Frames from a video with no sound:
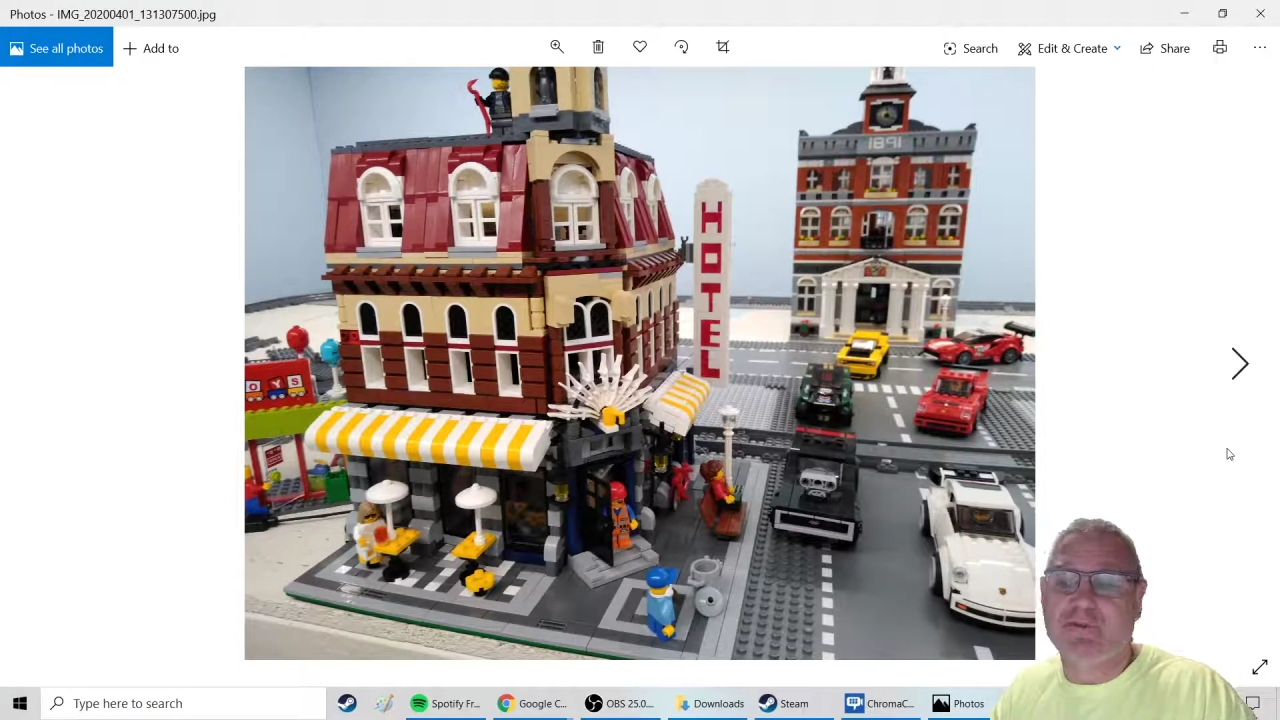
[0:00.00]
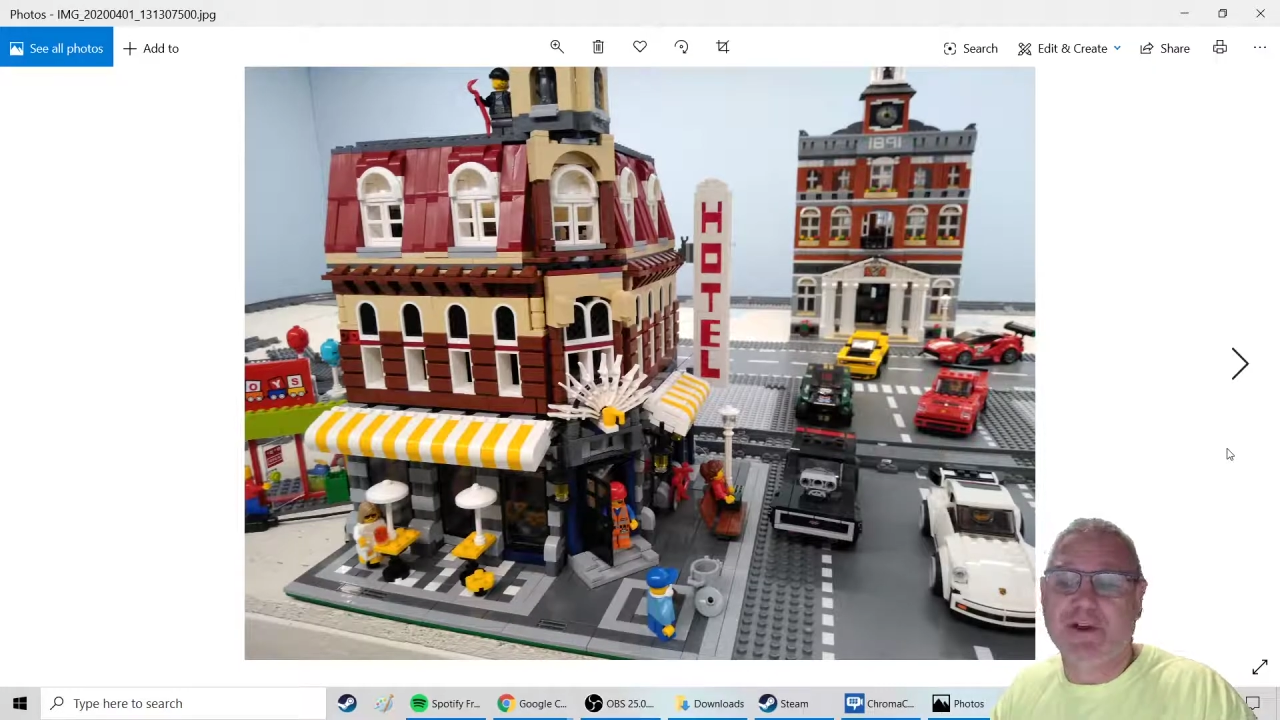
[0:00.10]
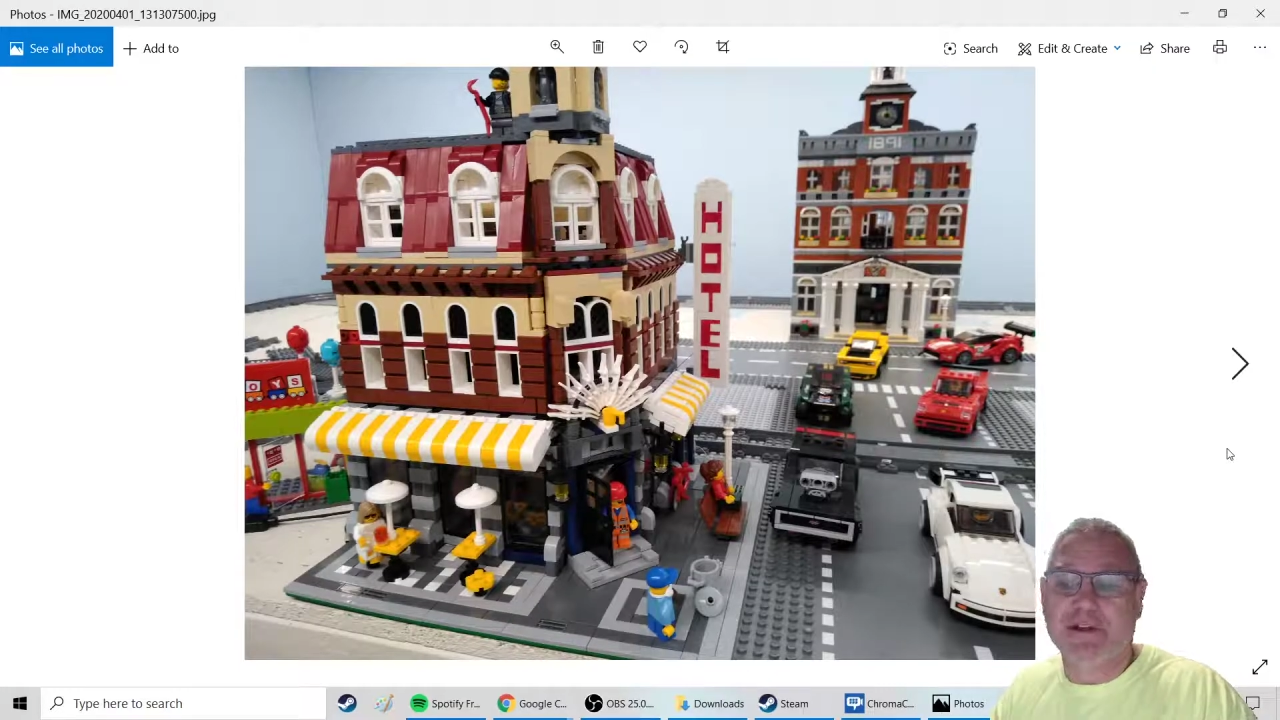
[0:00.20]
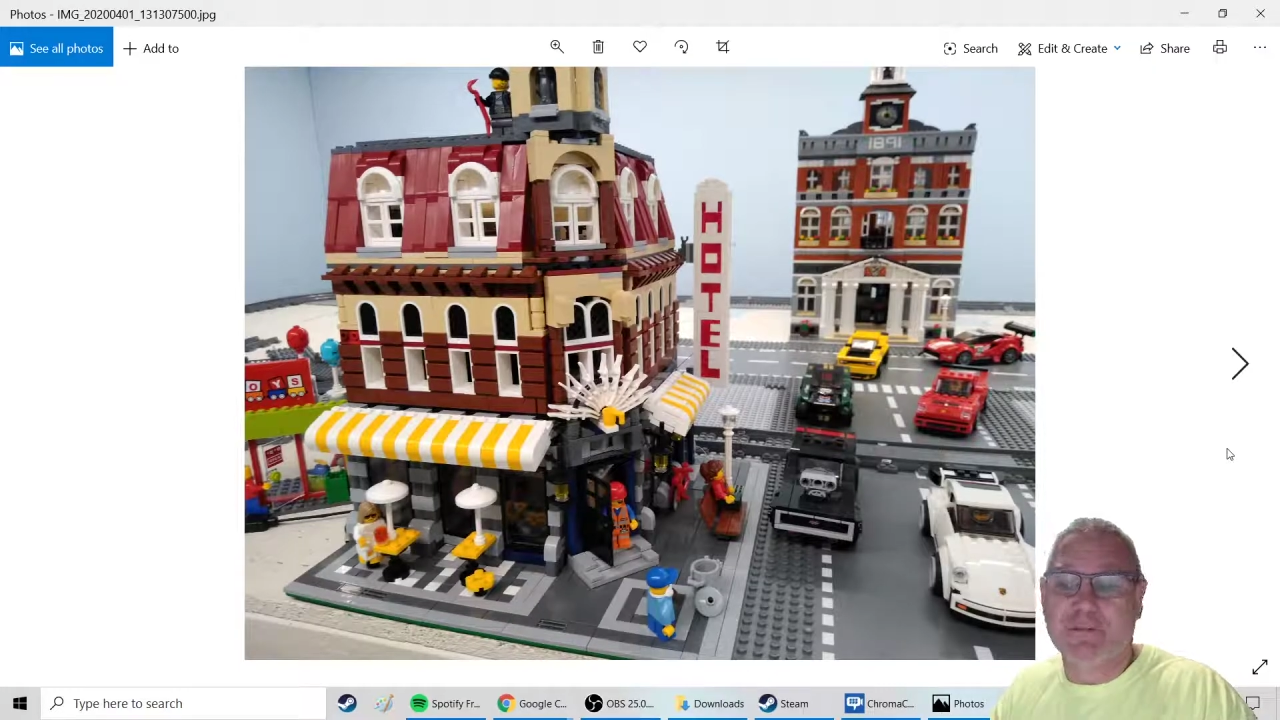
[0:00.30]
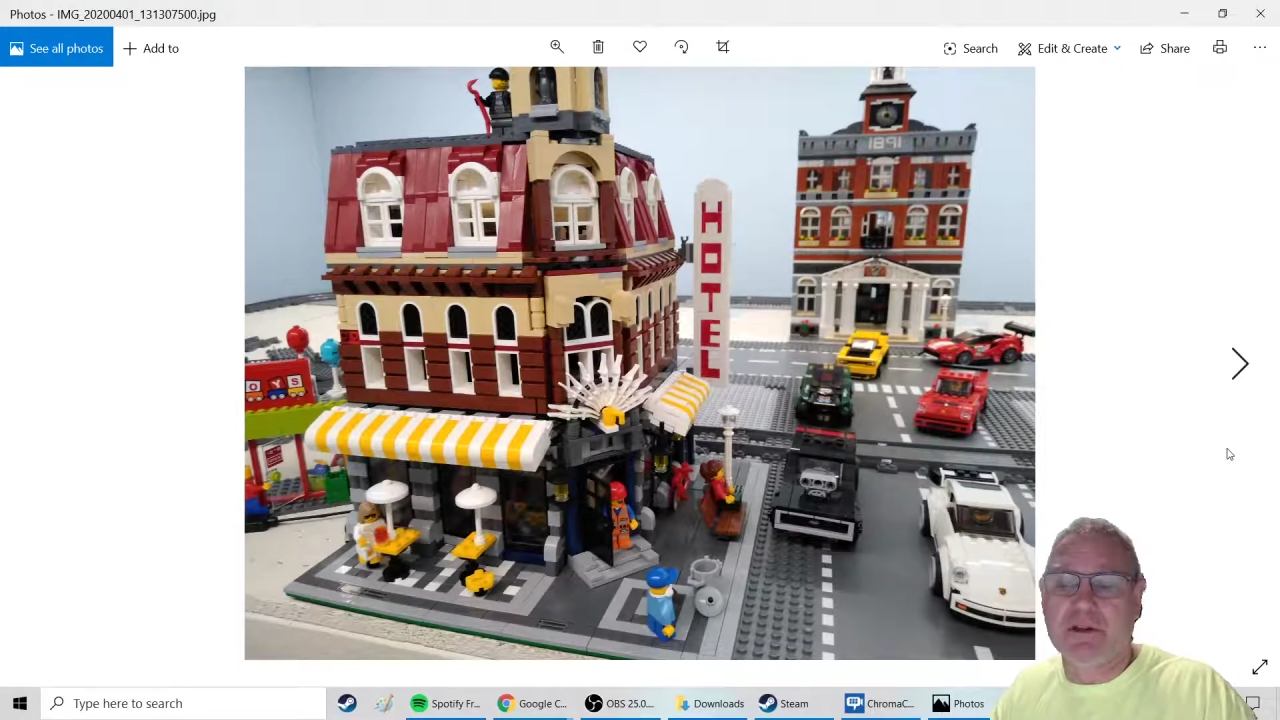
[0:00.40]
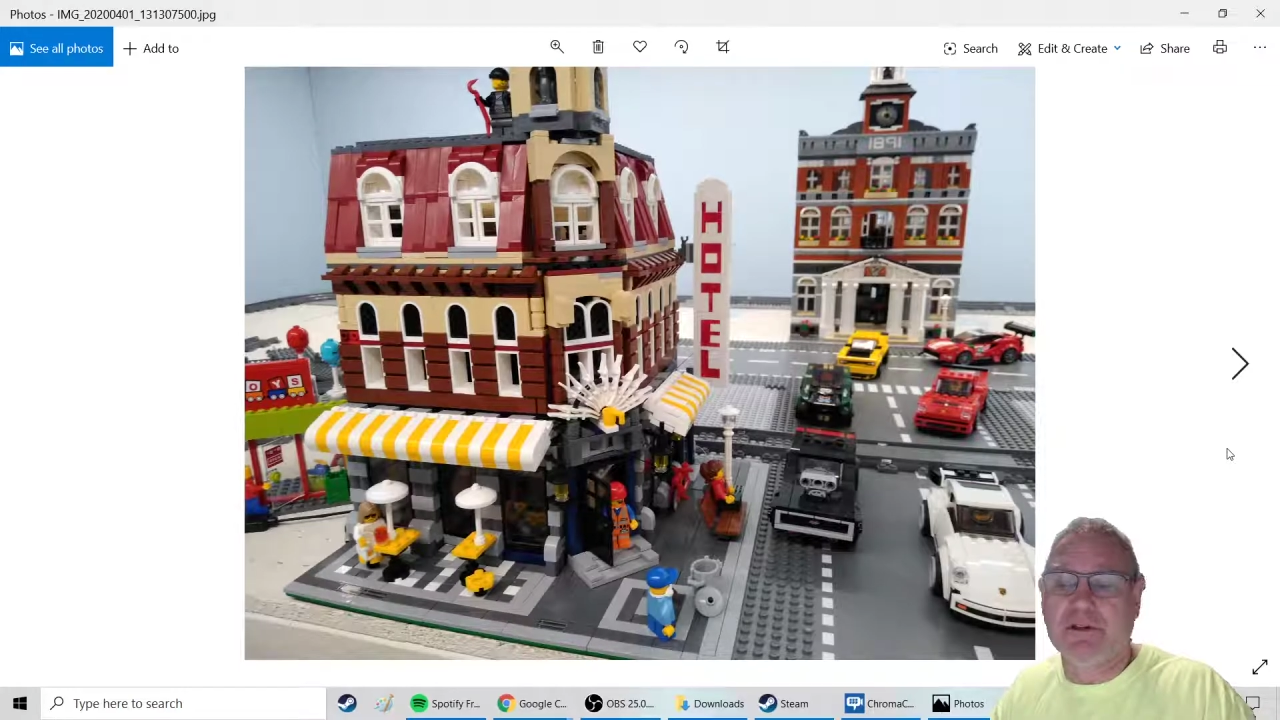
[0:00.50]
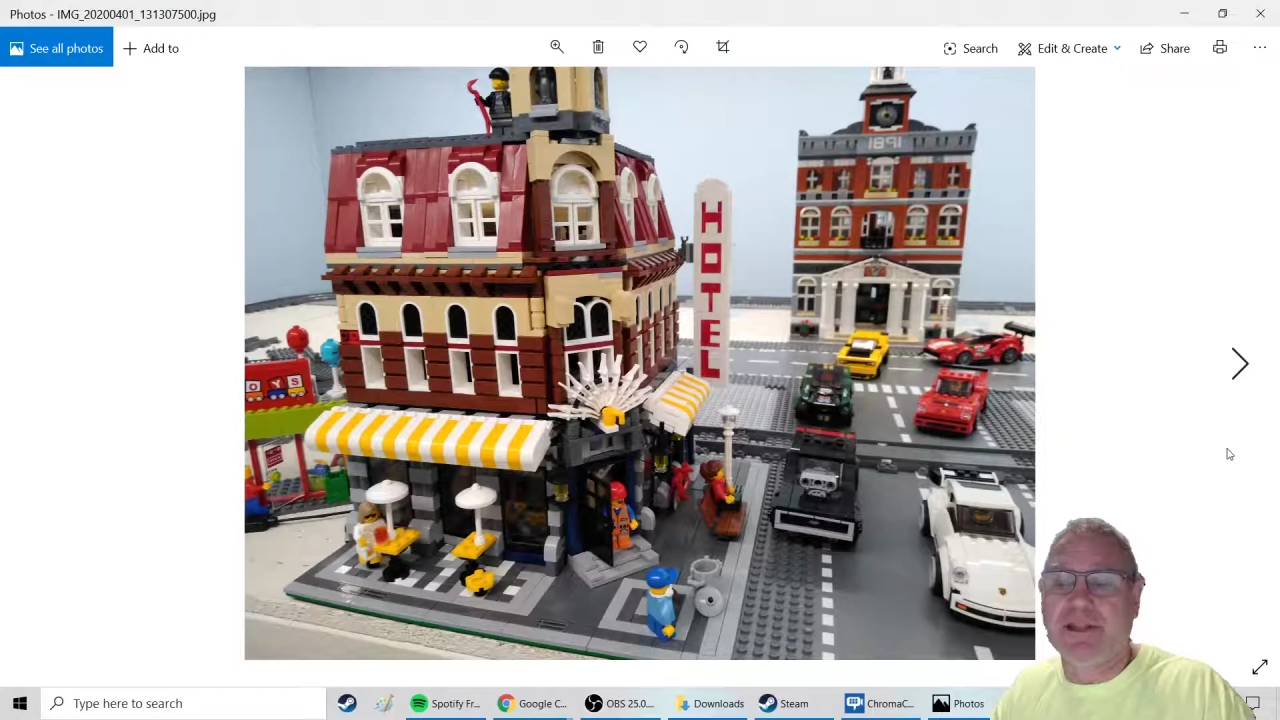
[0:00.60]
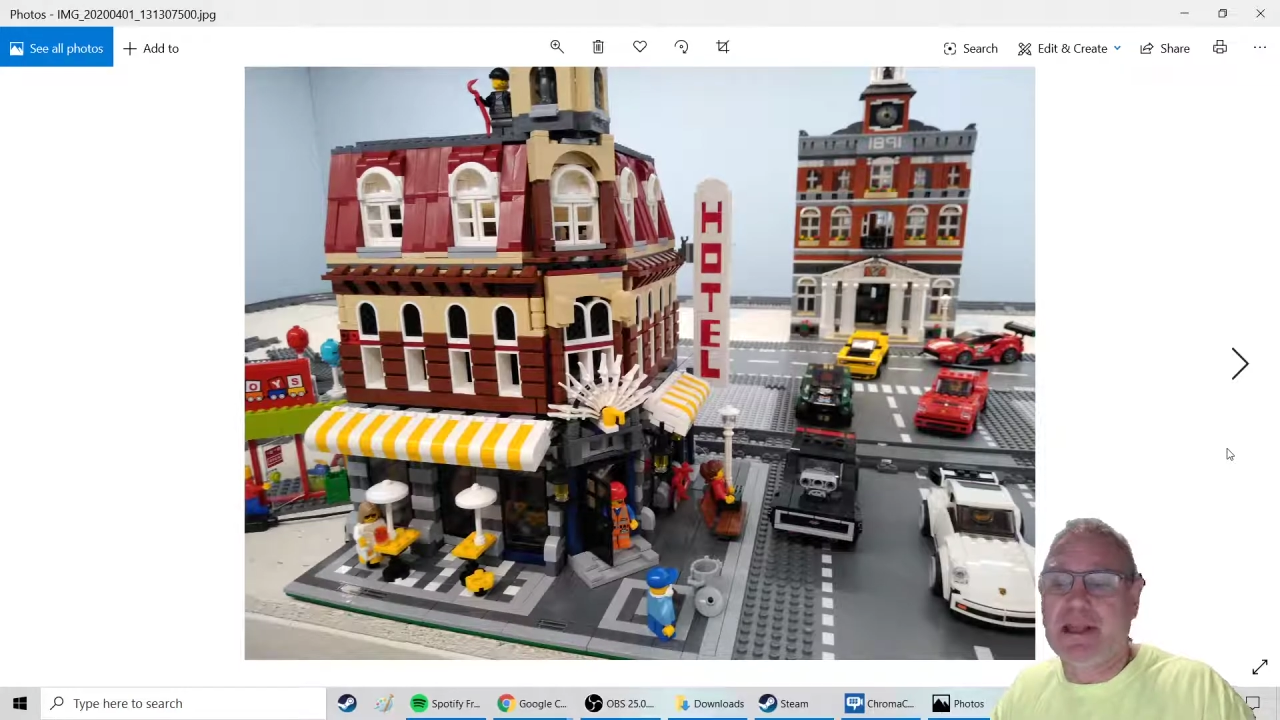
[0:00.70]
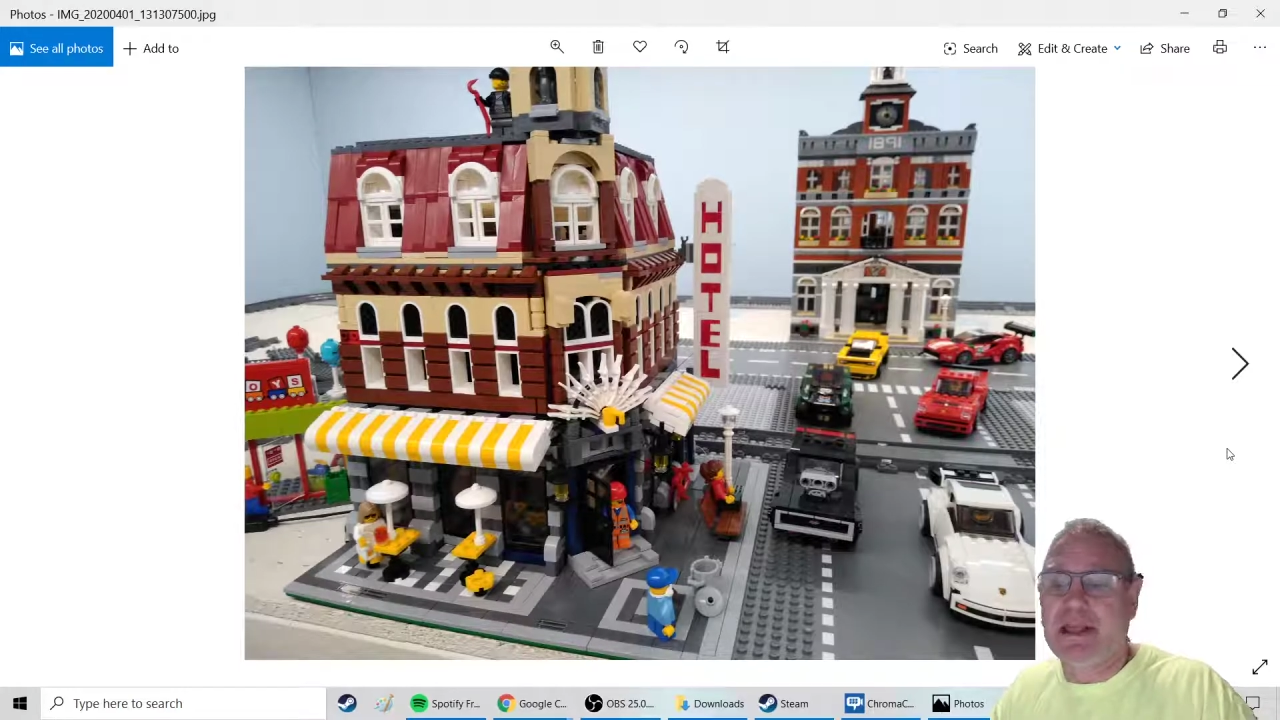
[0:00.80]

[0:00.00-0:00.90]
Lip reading: fun to build